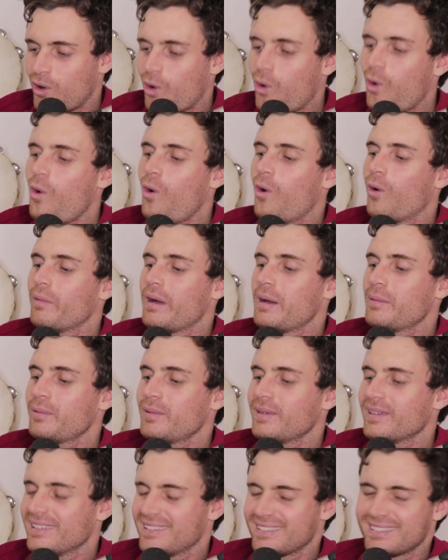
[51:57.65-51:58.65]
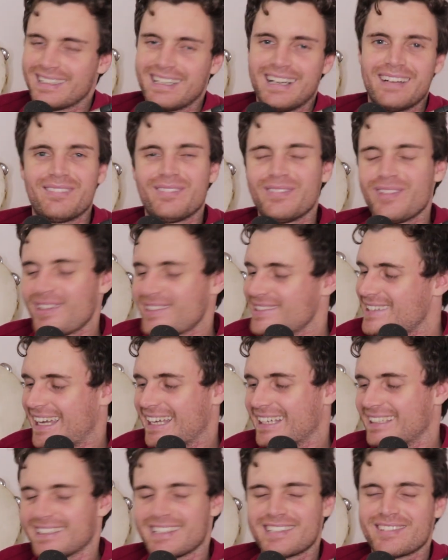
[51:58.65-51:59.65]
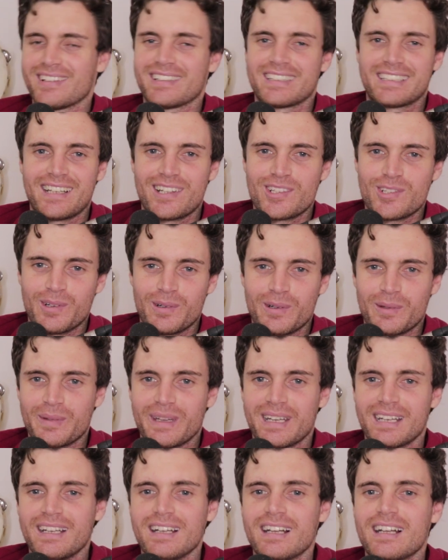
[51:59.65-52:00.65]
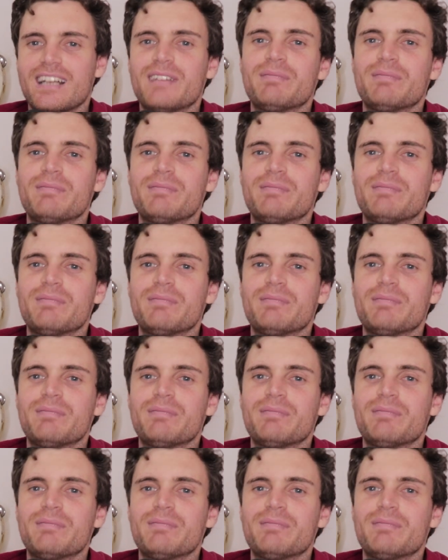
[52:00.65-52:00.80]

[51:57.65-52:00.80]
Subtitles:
or maybe no, I'm not taking this around the country with me.